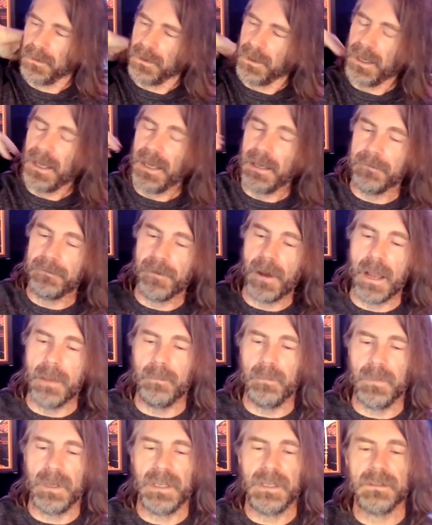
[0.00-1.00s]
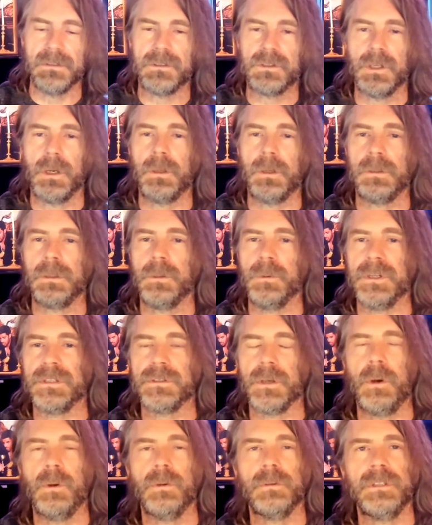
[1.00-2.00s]
if I'm in solo, it's
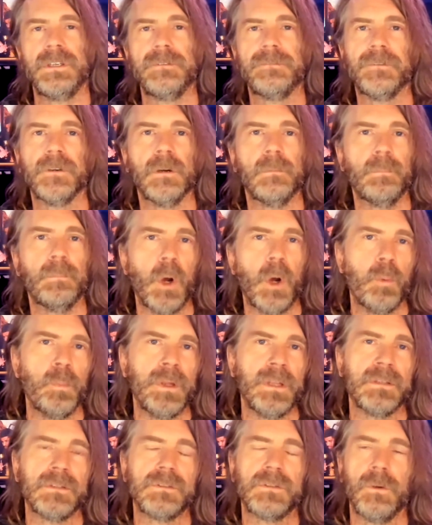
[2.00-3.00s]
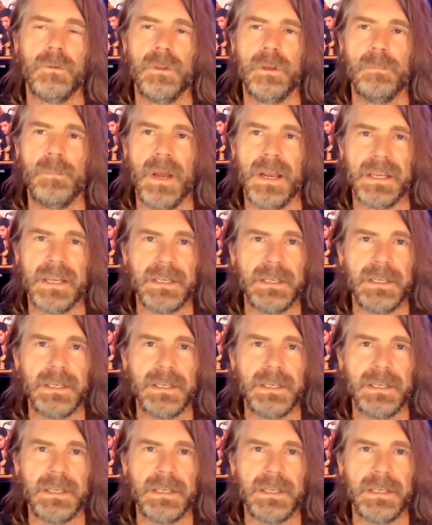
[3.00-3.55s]
only for a moment so that my